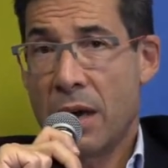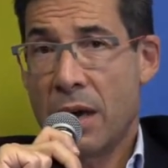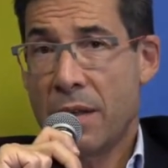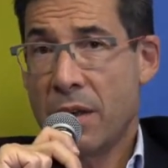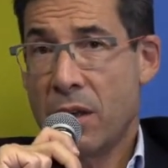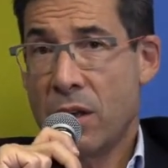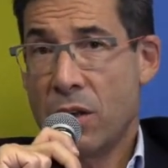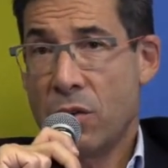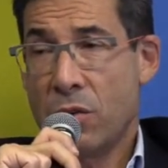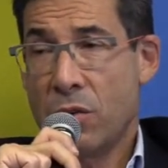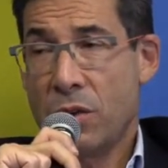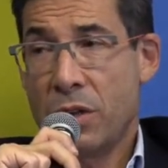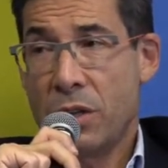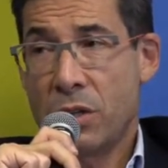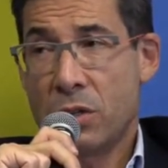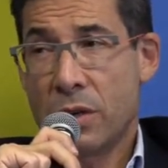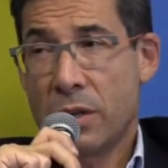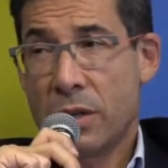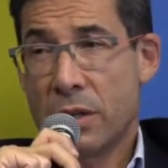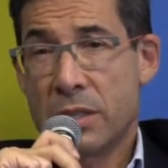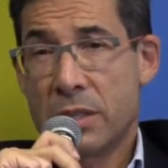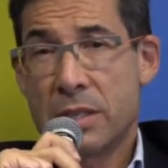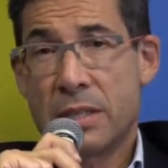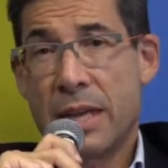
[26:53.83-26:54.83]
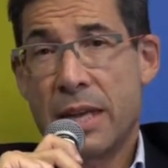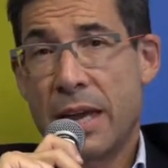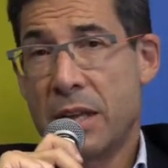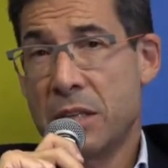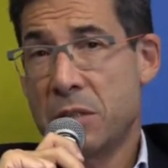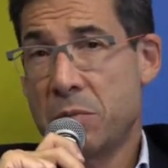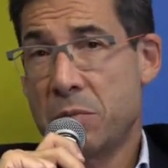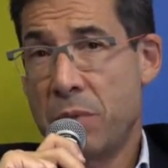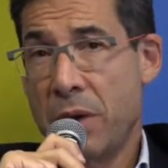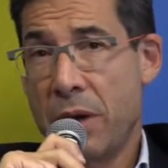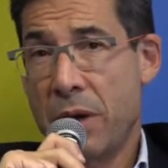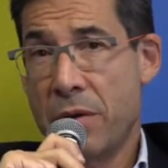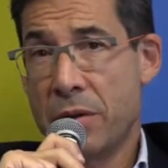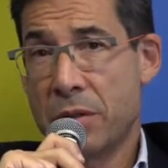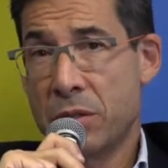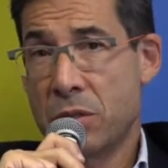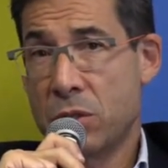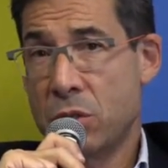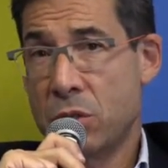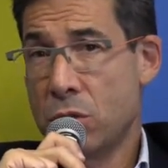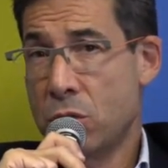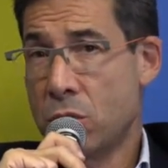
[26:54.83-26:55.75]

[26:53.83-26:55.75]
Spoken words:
I think you need to understand as parents,